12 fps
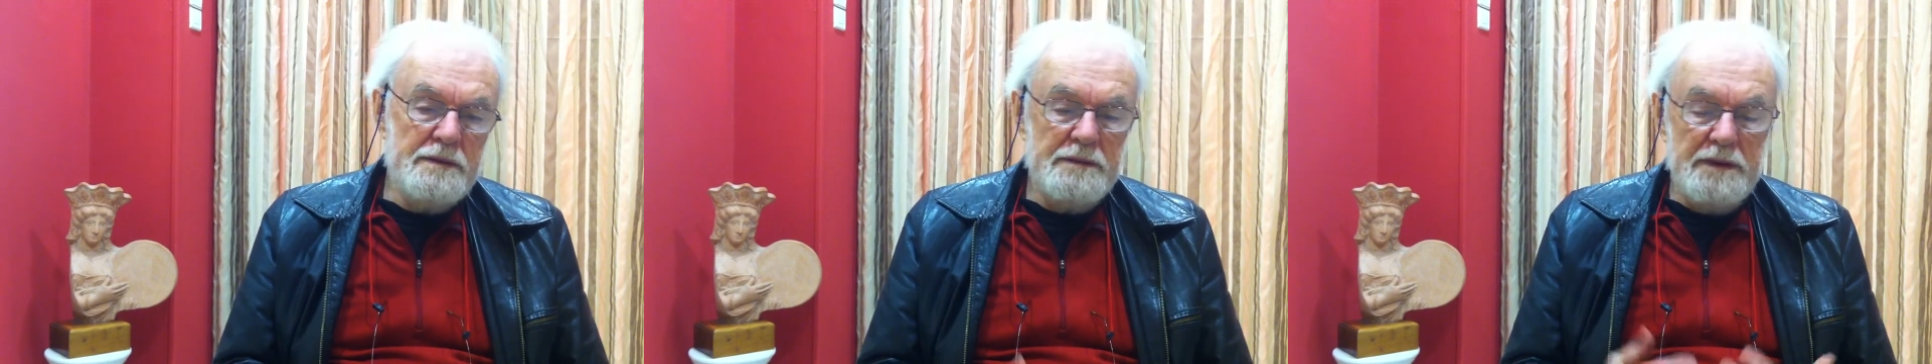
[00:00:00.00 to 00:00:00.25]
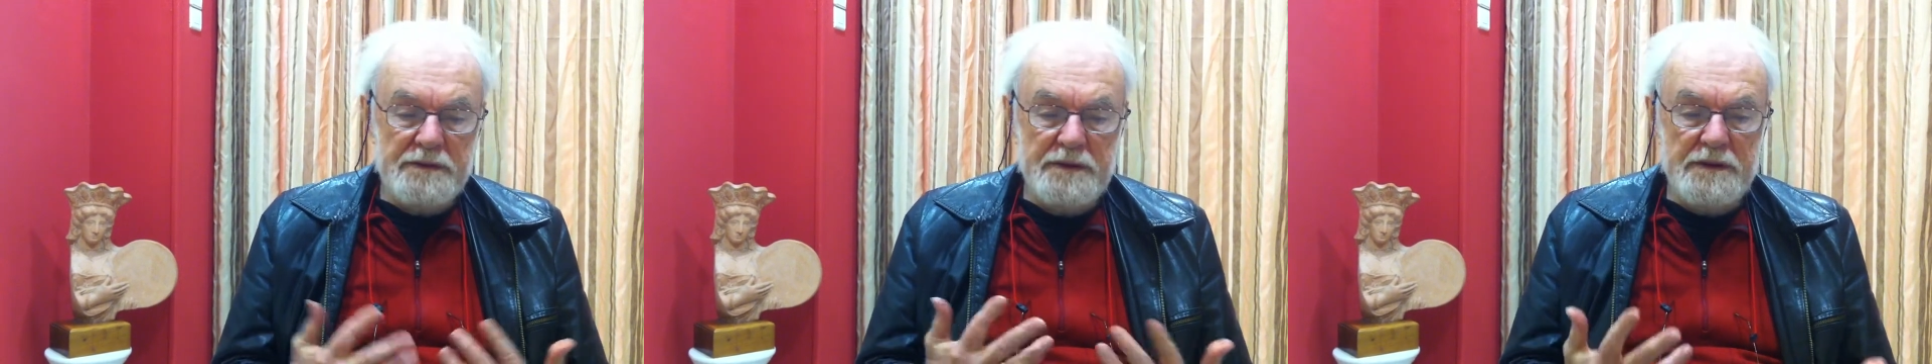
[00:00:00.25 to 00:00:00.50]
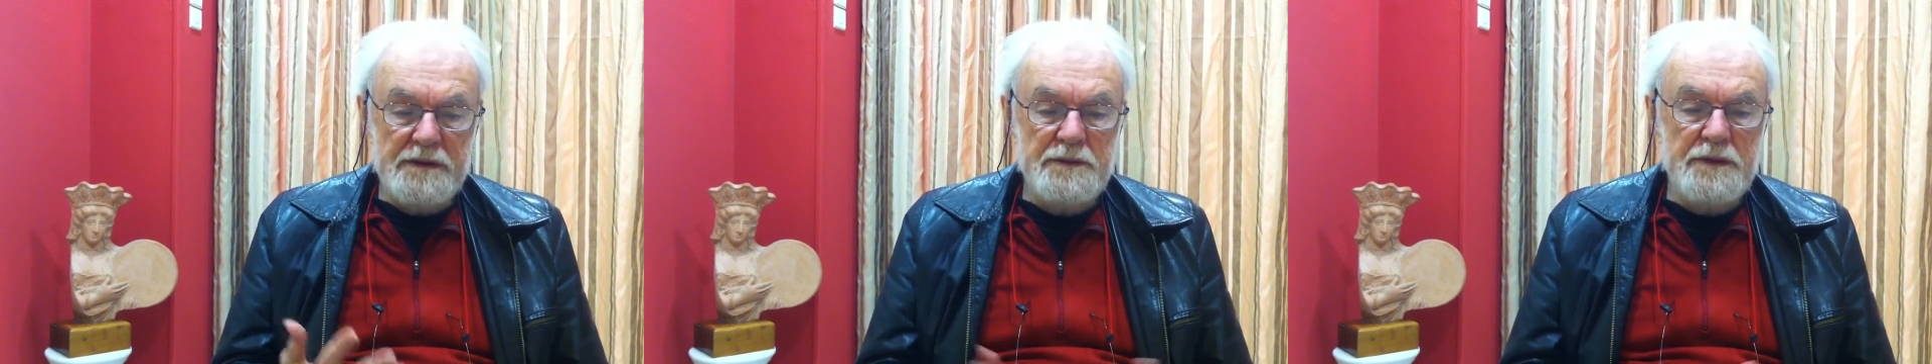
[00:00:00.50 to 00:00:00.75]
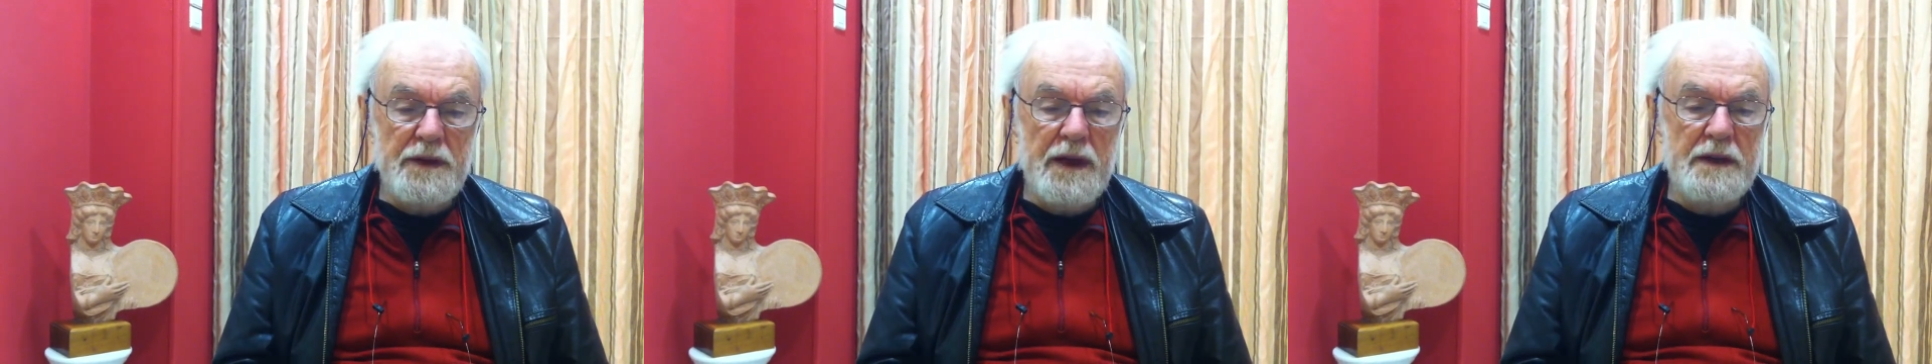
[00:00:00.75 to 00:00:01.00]
the
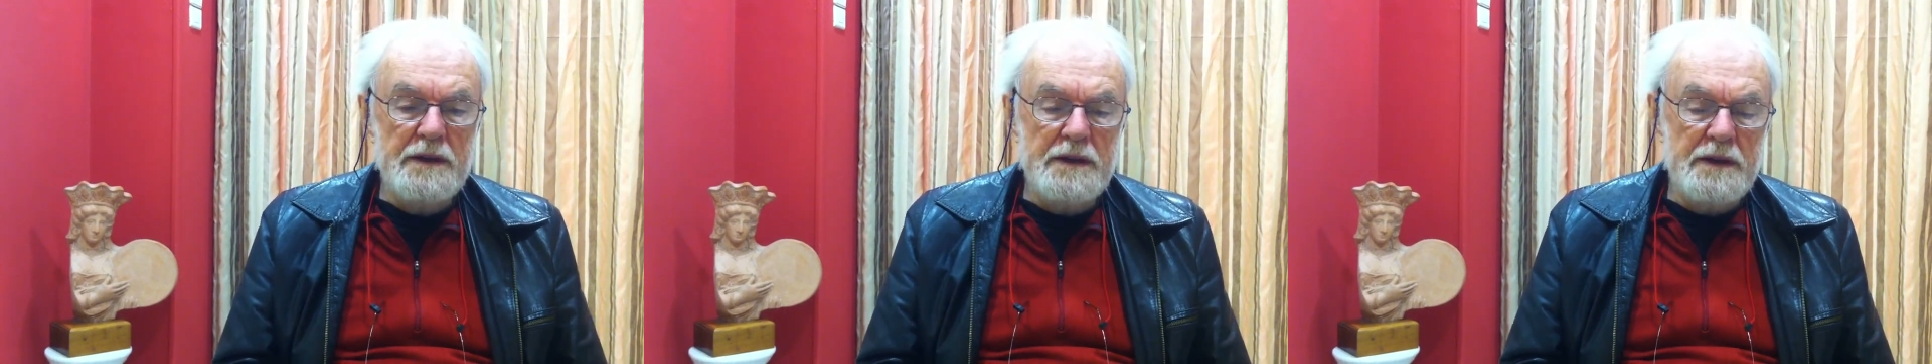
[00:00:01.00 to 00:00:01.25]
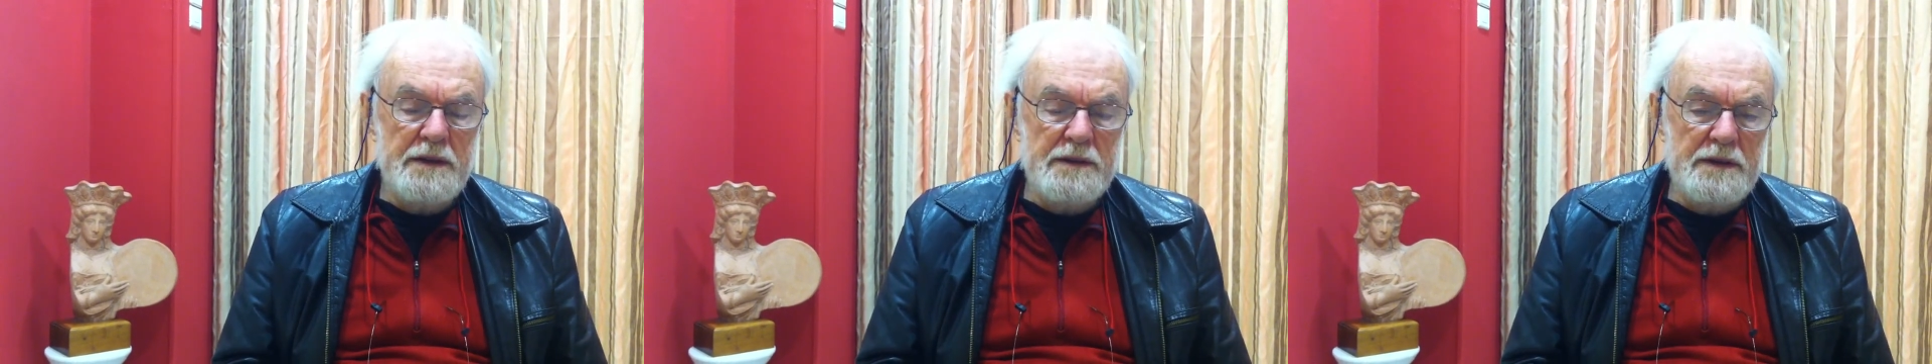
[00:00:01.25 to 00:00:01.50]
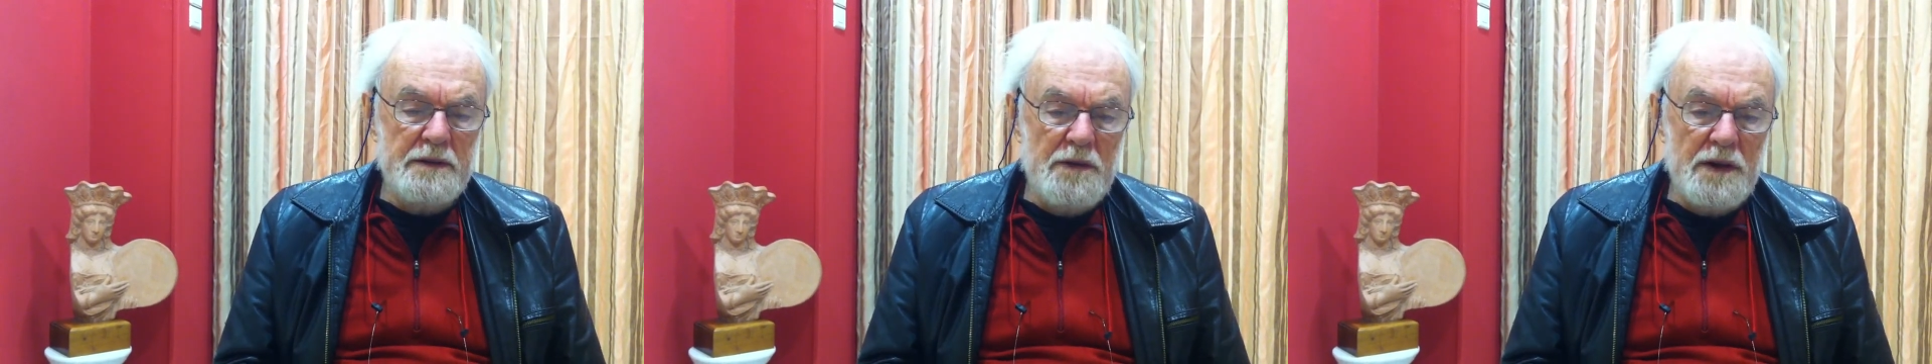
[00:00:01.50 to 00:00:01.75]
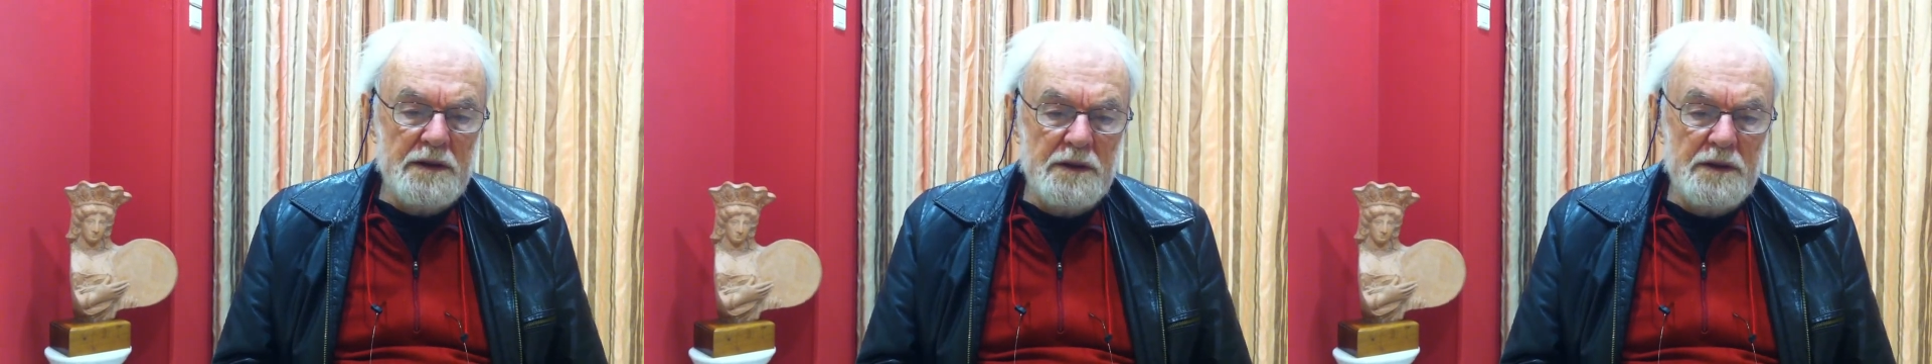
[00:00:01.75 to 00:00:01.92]
referendum you had here, in a way